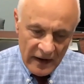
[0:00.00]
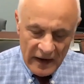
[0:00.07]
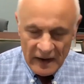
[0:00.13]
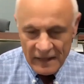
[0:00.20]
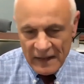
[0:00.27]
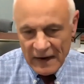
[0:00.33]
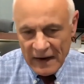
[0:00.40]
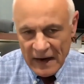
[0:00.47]

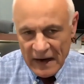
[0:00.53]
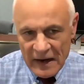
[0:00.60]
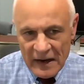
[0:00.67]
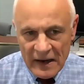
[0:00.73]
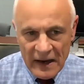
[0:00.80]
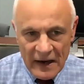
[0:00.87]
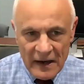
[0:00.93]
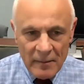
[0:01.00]
And that
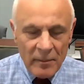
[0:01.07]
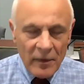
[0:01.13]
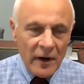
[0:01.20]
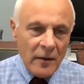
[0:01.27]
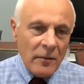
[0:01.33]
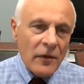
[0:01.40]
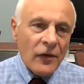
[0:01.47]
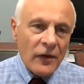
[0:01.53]

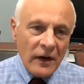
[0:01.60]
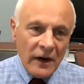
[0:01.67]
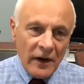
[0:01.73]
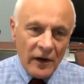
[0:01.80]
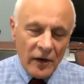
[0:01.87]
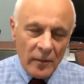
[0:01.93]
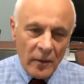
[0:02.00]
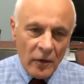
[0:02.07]
anybody with
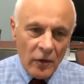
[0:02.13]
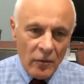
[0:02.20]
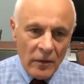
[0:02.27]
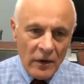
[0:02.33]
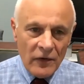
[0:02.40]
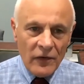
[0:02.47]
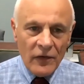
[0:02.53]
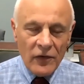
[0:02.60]
scleroderma who
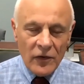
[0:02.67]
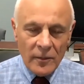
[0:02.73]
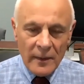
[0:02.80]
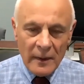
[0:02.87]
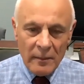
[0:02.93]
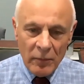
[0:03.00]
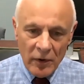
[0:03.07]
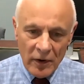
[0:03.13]
wishes to
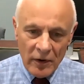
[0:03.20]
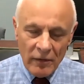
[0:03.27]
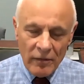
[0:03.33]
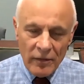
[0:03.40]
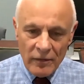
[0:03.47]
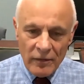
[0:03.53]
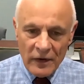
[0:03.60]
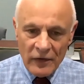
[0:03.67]
be part of
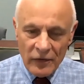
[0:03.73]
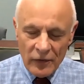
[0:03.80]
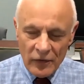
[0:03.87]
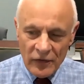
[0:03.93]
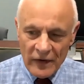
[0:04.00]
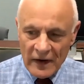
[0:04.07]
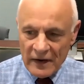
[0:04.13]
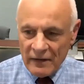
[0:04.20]
the
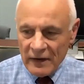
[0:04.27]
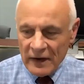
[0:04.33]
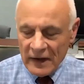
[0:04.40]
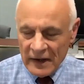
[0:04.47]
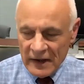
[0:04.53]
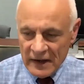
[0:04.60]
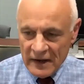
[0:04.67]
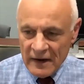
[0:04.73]
research can
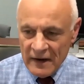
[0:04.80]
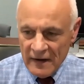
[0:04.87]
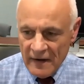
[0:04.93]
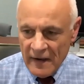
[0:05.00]
really,